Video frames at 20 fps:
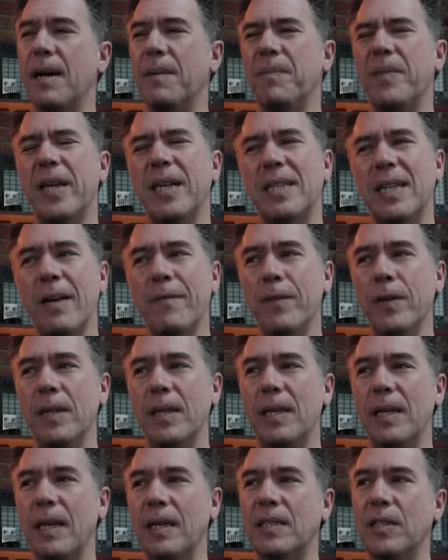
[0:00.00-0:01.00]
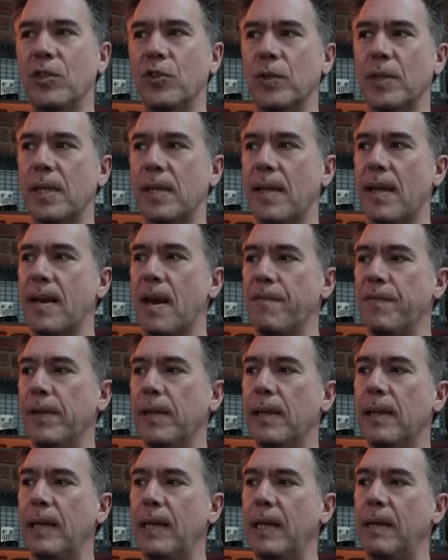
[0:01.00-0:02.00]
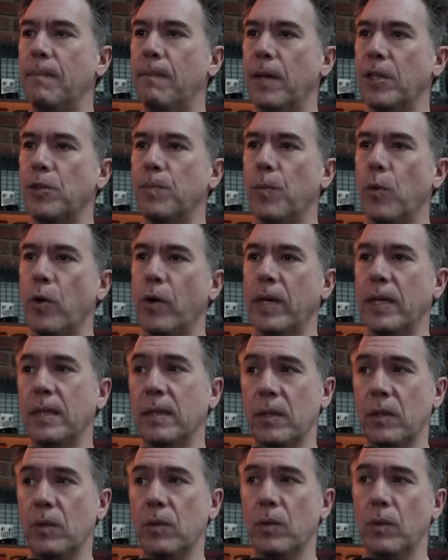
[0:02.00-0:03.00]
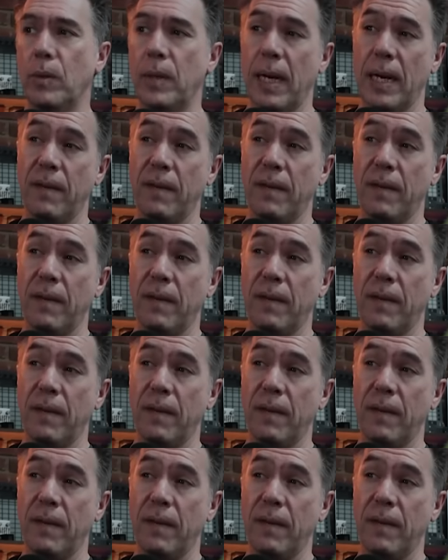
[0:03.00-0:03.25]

Um, they definitely, it's interesting, they definitely lean much more into